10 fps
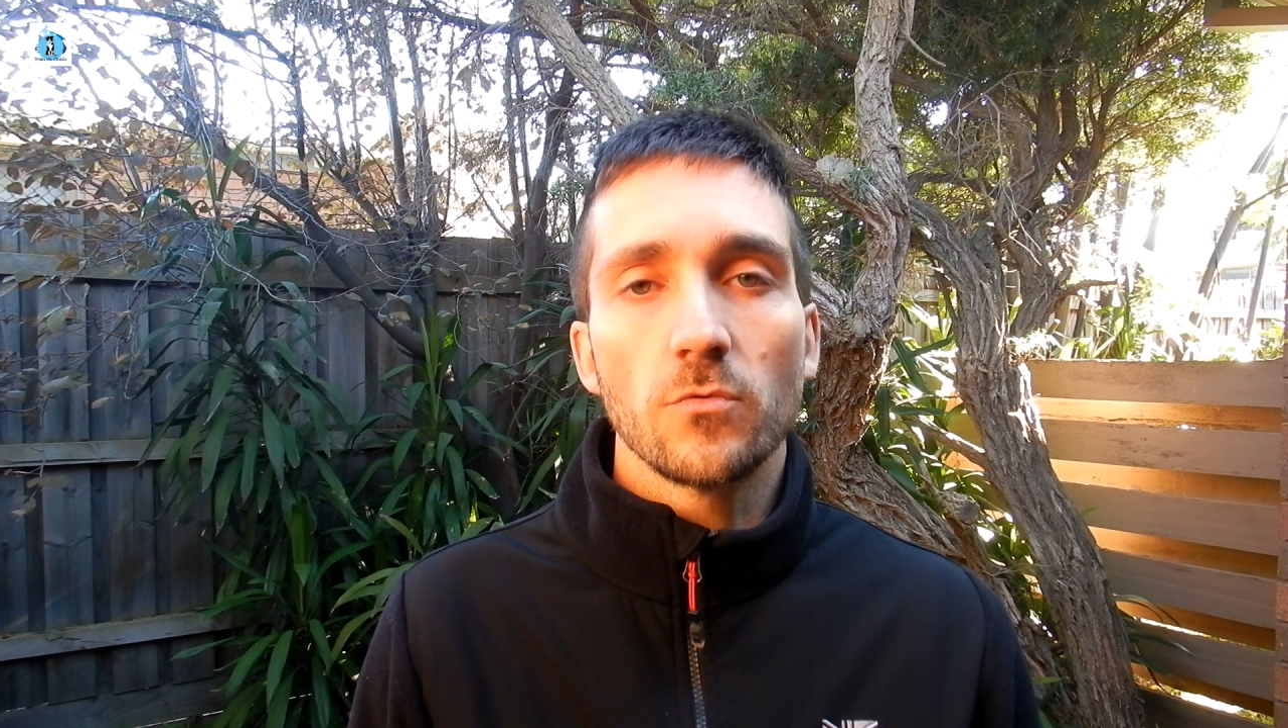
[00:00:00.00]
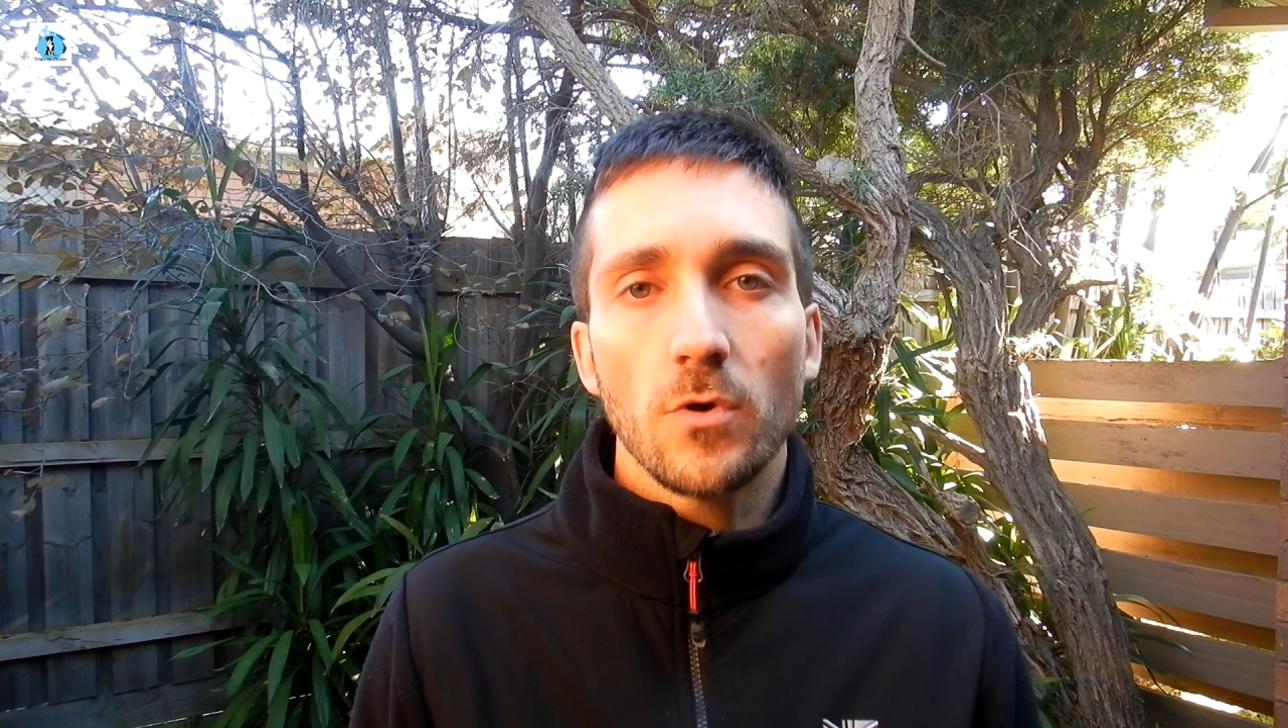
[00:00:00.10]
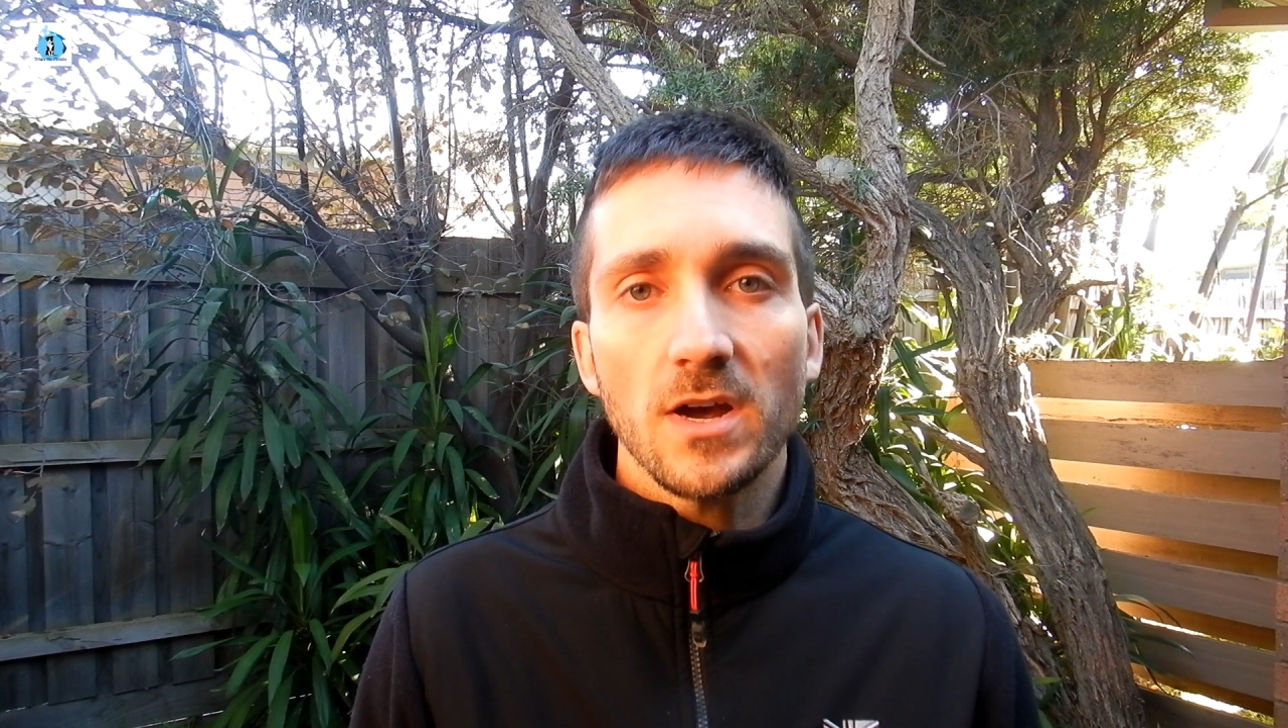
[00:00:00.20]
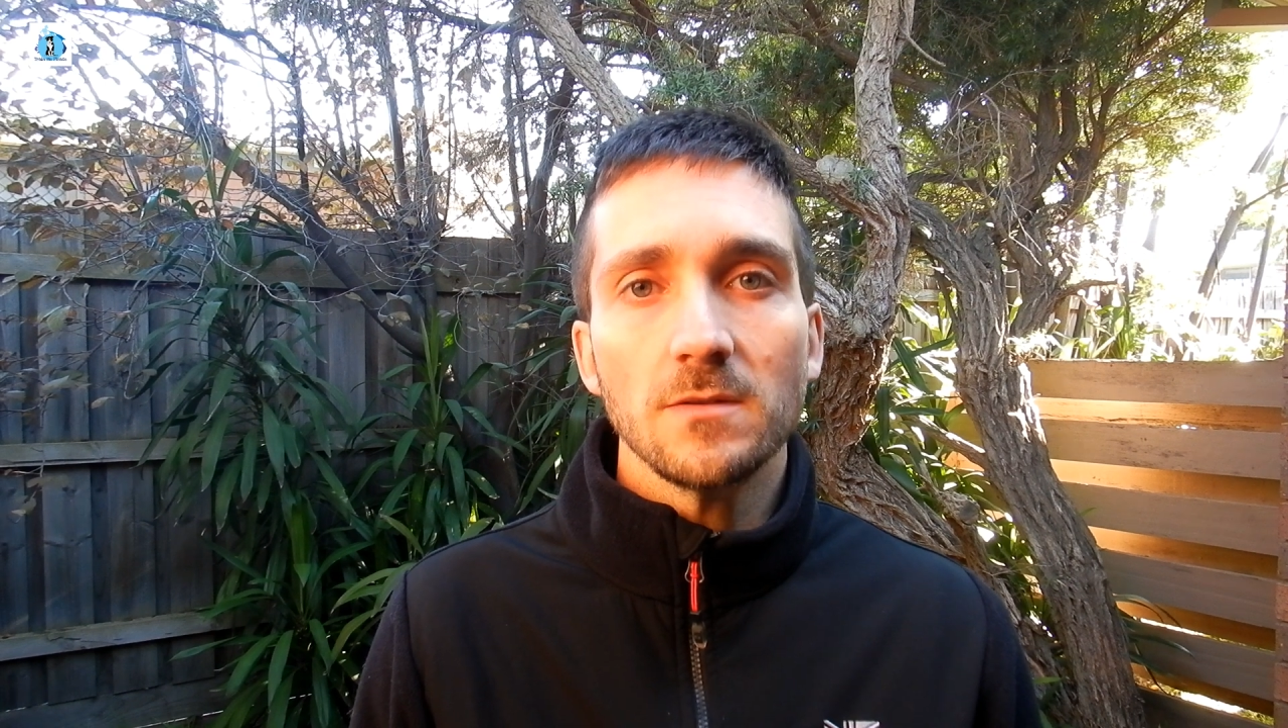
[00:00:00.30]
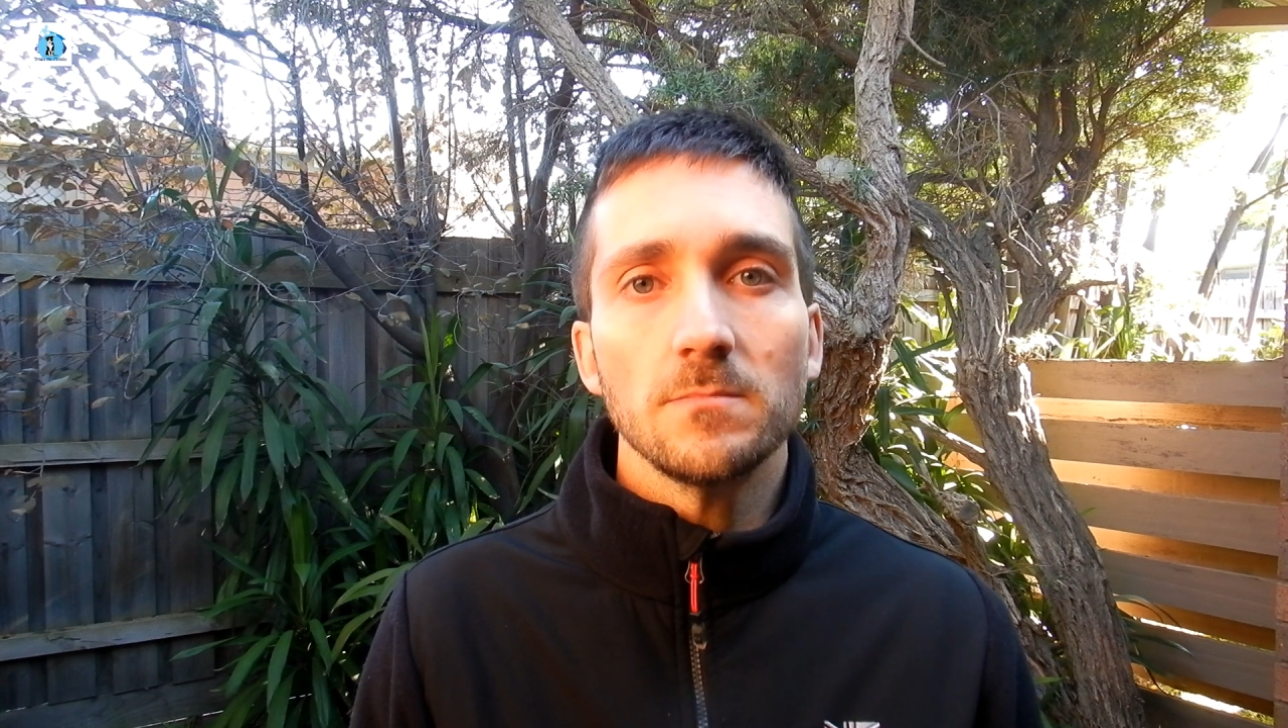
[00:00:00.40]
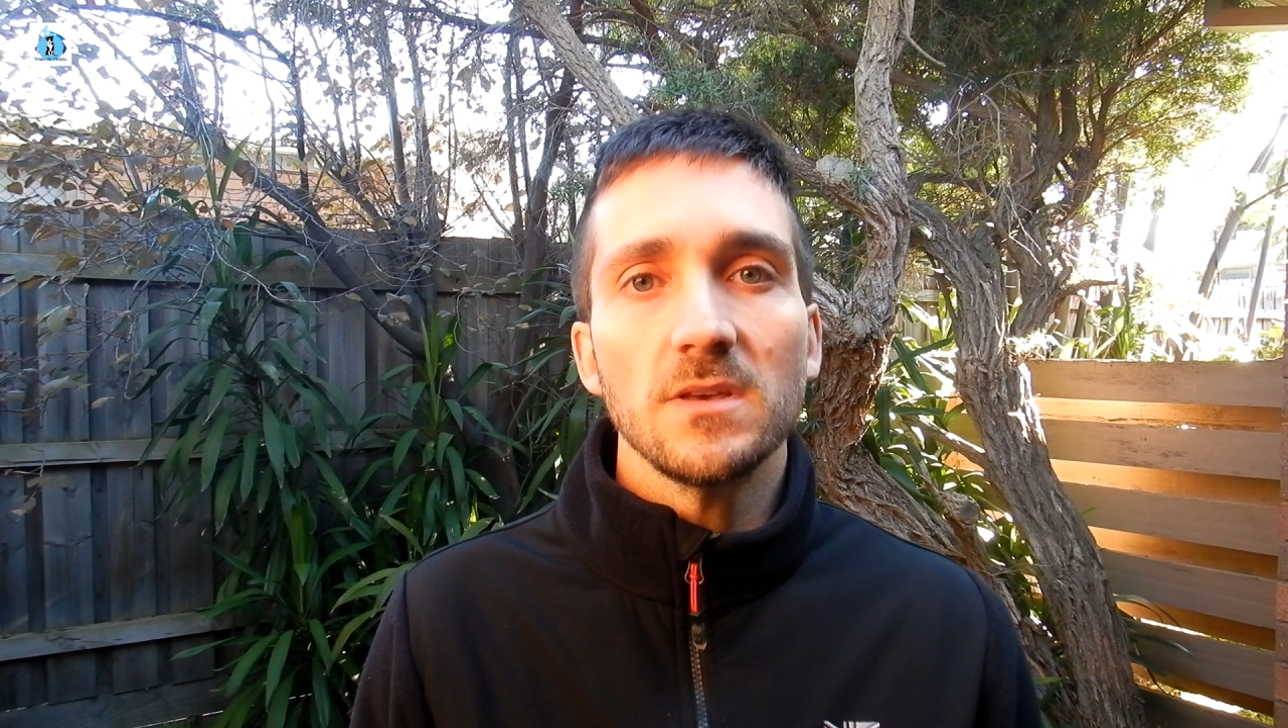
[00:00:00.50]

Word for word: right